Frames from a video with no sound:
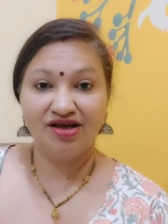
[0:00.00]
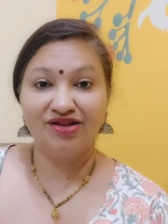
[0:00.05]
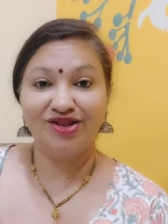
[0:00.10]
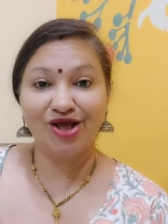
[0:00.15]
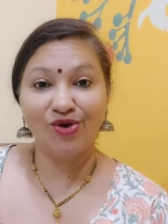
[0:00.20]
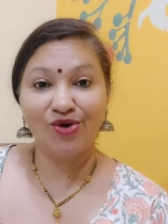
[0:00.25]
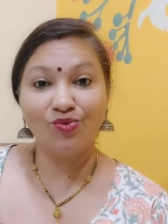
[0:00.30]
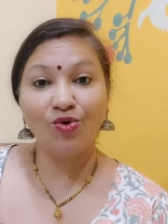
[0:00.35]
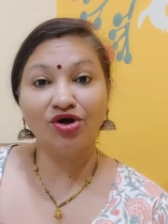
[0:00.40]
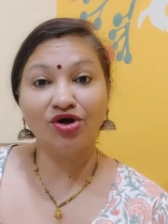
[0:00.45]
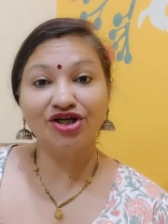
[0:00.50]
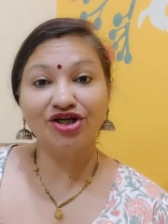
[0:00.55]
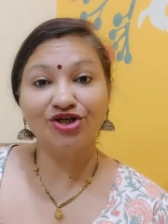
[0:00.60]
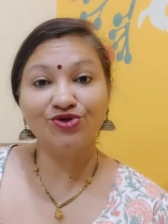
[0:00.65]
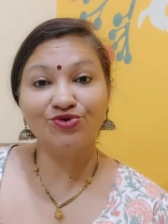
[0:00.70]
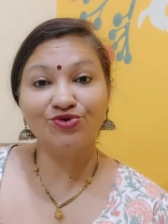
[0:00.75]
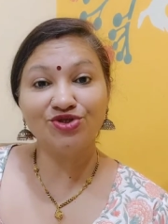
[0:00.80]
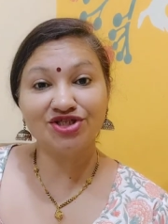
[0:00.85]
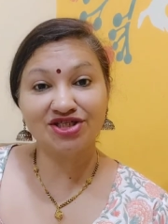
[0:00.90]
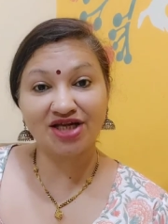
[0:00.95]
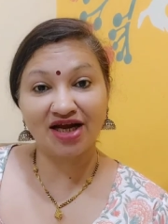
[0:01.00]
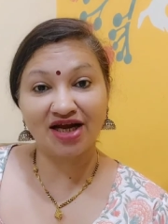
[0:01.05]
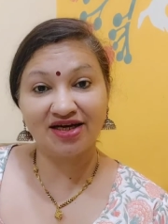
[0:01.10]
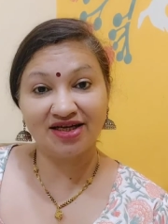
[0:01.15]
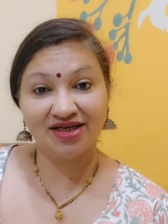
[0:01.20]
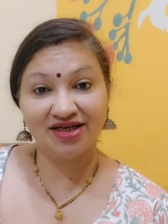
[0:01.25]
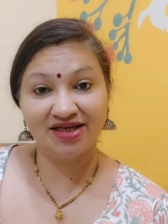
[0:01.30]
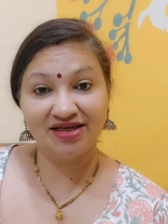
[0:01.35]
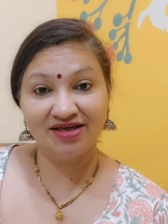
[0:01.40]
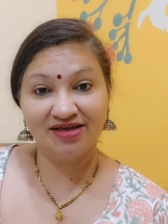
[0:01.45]
They wanted to
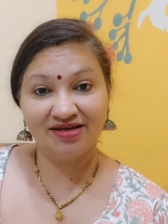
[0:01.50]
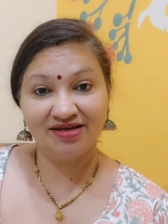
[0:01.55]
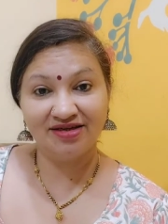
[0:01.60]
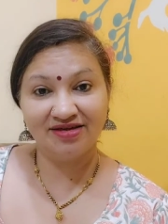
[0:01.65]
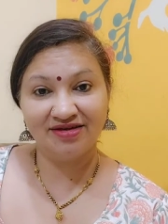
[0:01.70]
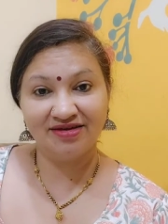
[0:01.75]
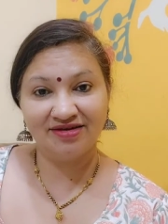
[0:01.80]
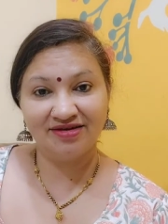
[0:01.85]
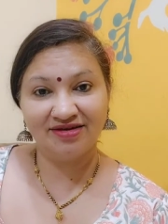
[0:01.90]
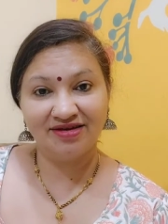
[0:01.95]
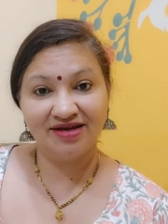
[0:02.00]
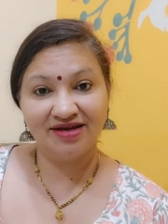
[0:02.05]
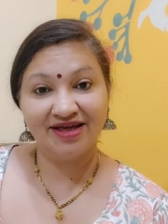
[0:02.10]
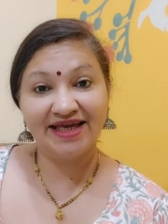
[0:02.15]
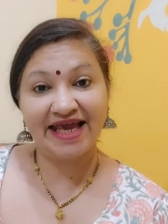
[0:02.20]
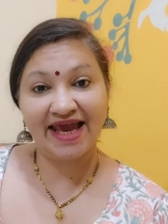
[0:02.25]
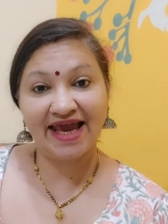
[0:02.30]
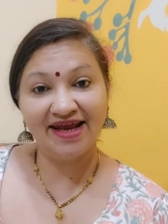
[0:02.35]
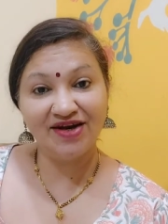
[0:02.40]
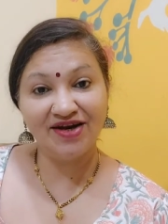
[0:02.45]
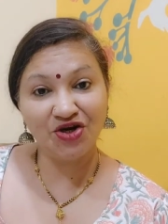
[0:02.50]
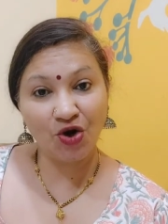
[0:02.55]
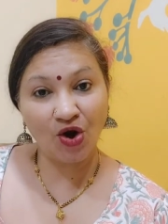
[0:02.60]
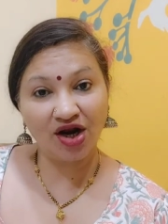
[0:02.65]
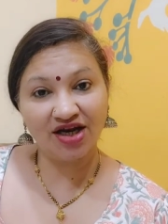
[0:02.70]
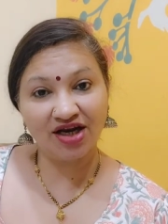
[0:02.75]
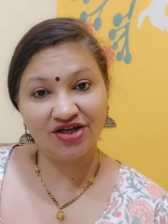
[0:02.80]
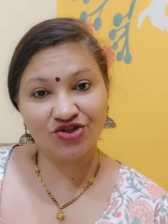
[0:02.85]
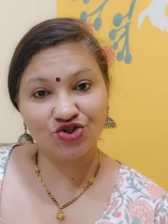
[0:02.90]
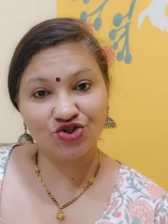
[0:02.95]
study, gain
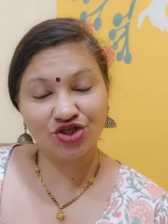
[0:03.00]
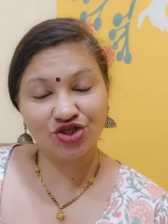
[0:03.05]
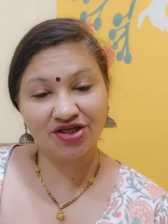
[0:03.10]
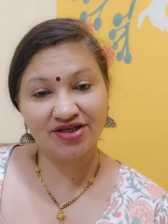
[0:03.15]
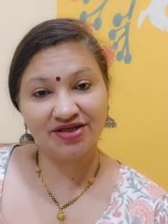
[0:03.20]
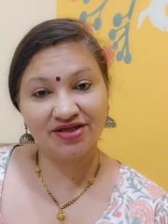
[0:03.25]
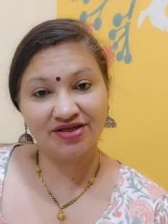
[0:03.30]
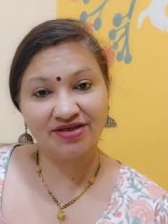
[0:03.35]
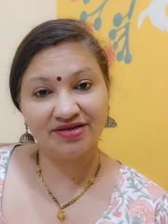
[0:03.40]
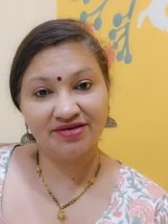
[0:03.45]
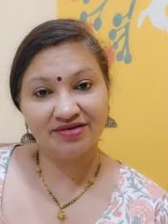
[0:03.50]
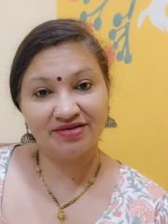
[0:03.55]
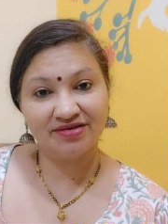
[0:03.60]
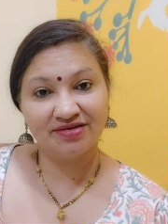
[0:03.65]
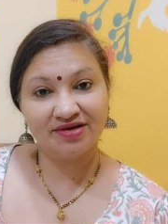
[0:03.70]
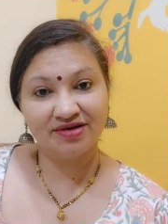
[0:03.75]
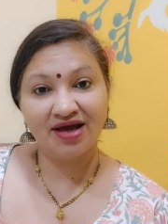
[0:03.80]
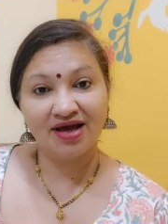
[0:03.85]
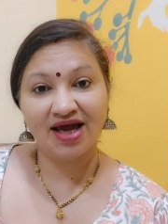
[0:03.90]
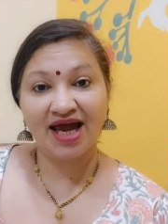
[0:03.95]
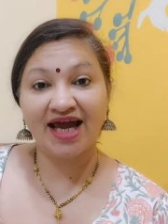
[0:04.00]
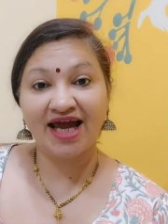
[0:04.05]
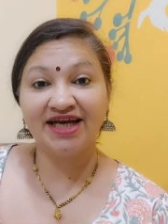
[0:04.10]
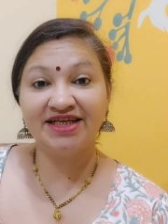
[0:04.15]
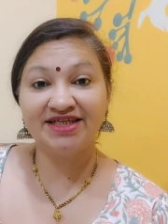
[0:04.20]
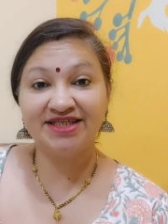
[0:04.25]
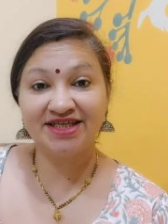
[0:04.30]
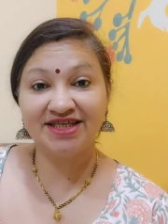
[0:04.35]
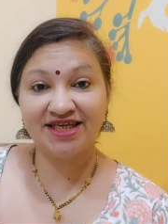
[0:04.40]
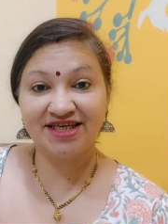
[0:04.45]
knowledge, and
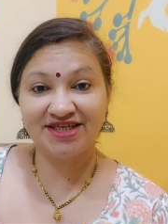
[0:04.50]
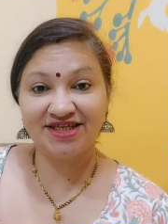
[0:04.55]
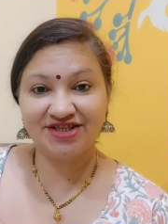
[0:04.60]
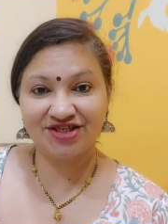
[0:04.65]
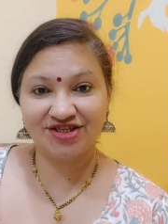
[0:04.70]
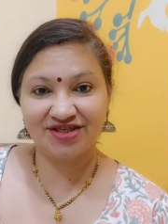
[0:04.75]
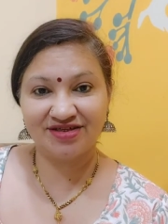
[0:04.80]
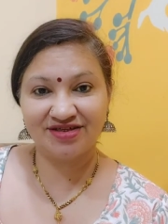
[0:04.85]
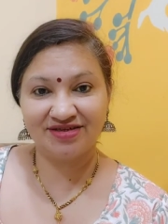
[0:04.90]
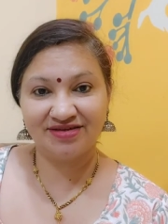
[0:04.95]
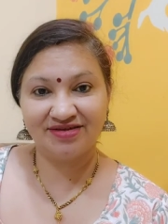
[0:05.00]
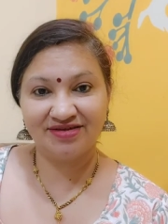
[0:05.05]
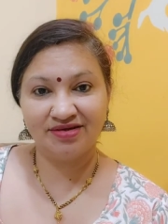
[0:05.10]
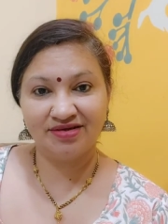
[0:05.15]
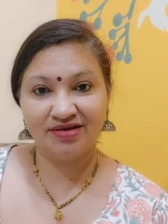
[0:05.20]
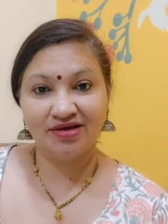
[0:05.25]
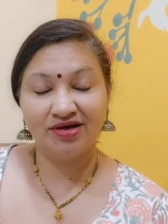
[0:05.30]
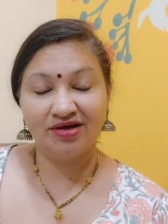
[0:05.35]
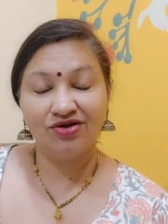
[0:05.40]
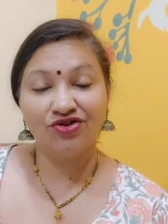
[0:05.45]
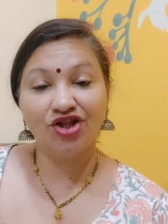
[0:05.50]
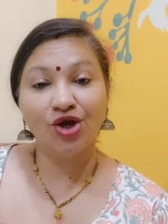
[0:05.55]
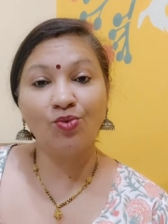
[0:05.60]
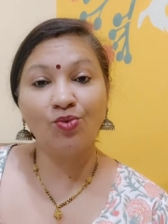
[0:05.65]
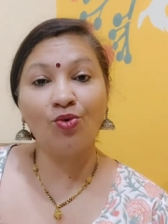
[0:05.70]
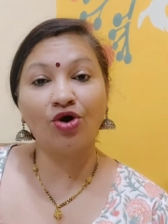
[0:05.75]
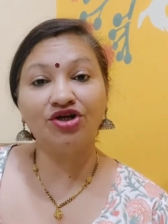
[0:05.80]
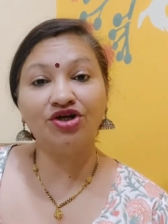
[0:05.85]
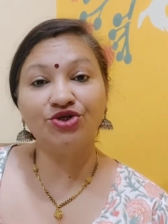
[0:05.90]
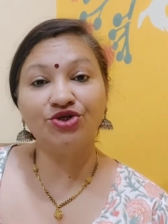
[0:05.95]
teach. They
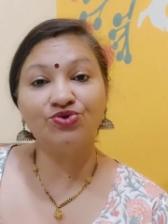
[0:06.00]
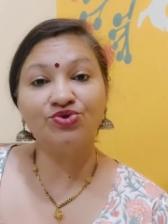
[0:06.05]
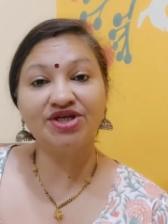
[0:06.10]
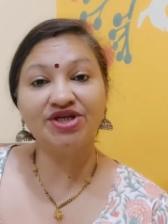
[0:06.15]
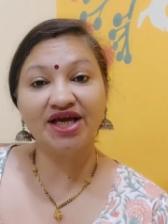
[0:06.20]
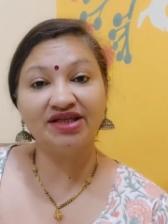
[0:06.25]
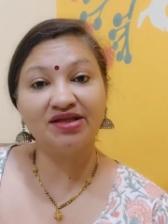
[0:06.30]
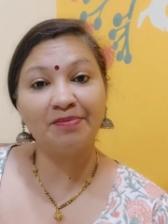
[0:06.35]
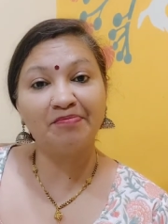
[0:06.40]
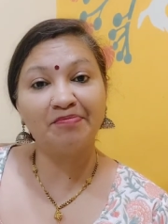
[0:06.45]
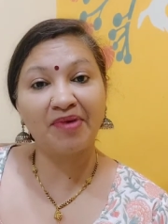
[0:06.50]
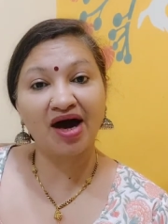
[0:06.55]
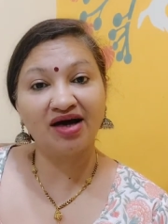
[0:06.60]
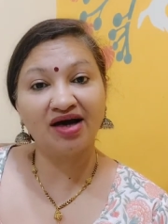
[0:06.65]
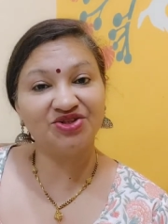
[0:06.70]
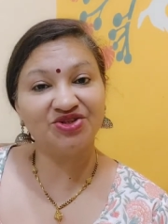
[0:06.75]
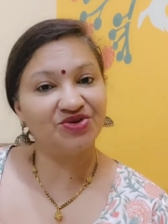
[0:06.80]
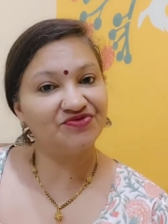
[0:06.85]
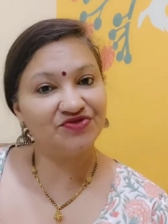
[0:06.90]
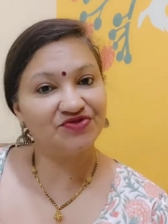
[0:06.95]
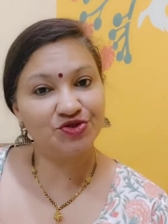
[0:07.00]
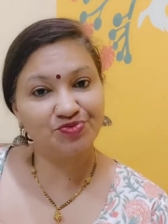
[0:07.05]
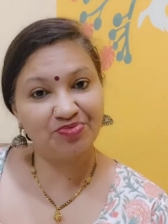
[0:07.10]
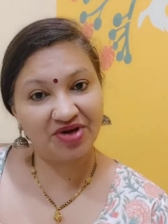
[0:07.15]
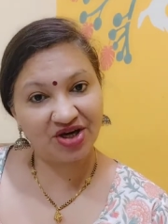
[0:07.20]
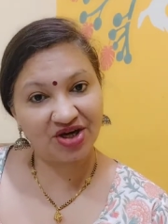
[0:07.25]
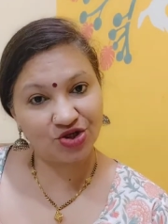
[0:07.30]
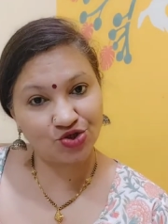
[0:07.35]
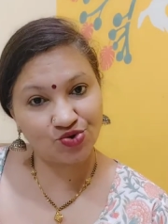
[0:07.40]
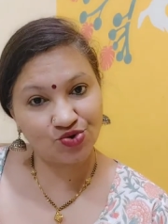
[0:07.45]
wanted to take the path of
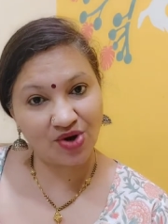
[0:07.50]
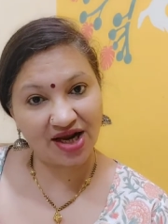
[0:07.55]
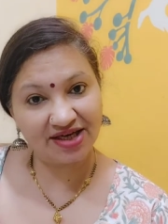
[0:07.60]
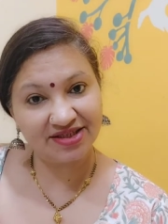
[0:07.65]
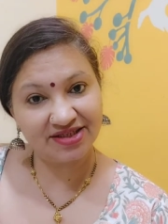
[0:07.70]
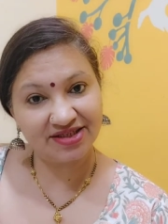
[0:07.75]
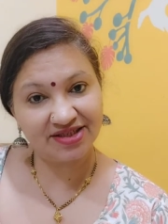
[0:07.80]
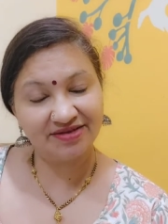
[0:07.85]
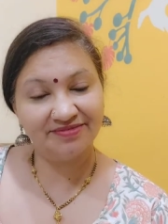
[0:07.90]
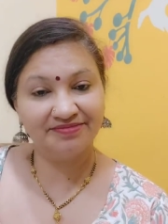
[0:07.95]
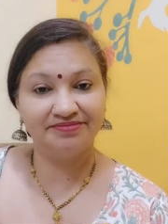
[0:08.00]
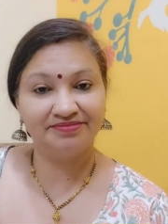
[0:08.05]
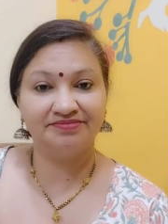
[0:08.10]
spirituality.